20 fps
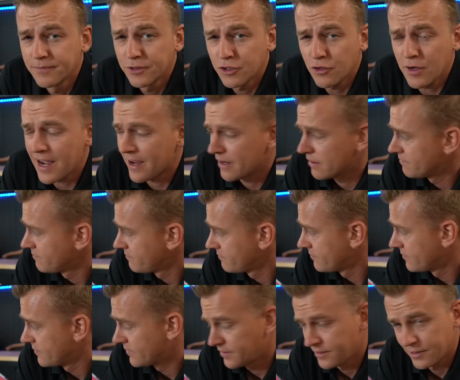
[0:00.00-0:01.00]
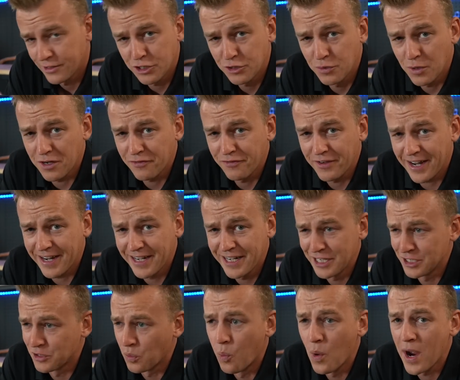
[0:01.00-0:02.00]
So yeah, the 1290
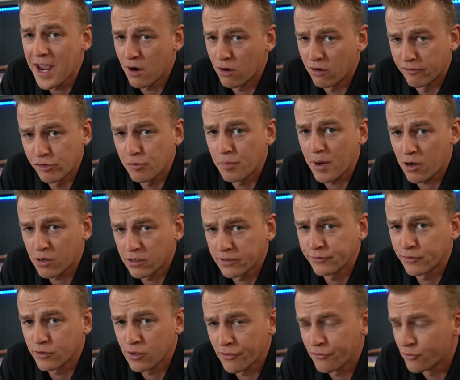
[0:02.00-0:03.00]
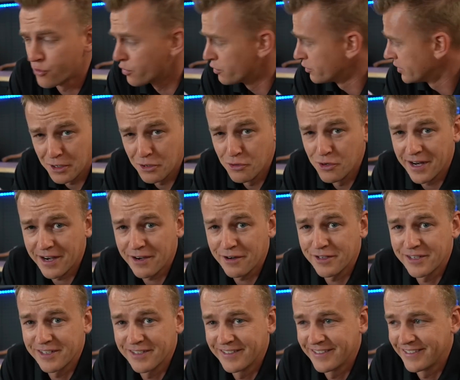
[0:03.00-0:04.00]
is way overpowered for off-road, but who
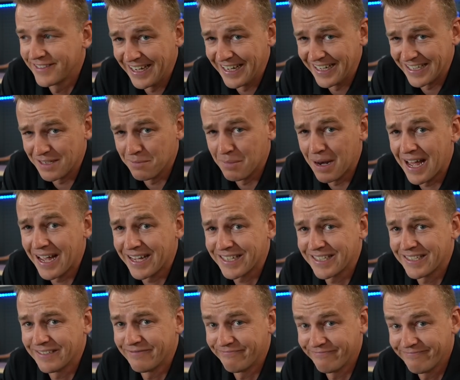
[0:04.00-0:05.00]
cares? It's a blast.